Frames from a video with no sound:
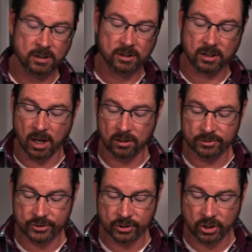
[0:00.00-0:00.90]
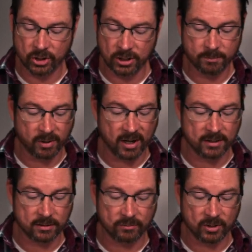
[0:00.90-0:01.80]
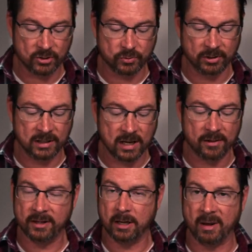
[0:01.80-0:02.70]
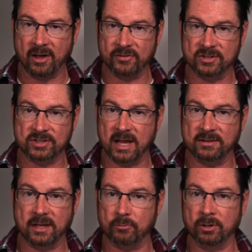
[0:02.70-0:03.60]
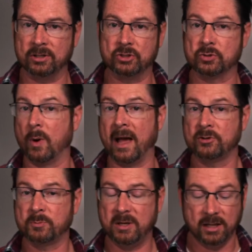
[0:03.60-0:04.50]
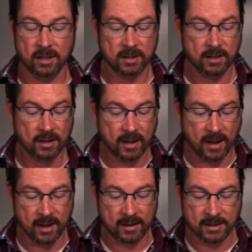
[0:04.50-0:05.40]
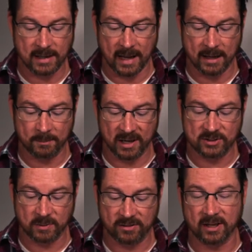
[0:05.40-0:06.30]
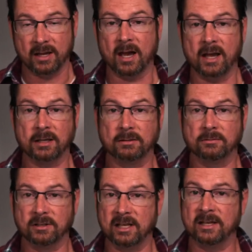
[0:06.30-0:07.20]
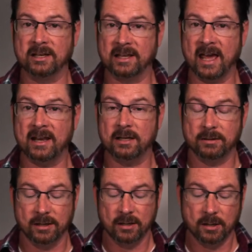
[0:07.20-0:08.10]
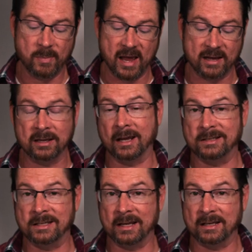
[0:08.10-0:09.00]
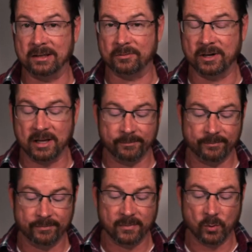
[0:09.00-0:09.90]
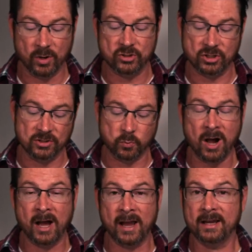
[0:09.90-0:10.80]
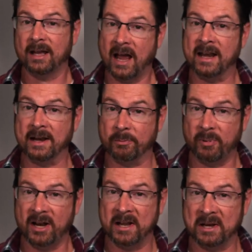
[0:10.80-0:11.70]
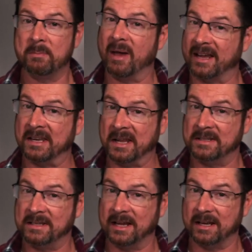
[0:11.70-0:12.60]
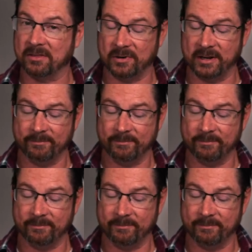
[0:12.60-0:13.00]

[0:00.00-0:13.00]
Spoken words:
The colors are good, but there's really nothing about this set that really just wows me and makes me think I needed to get it back in 1993, which is why I never bought any back in 1993.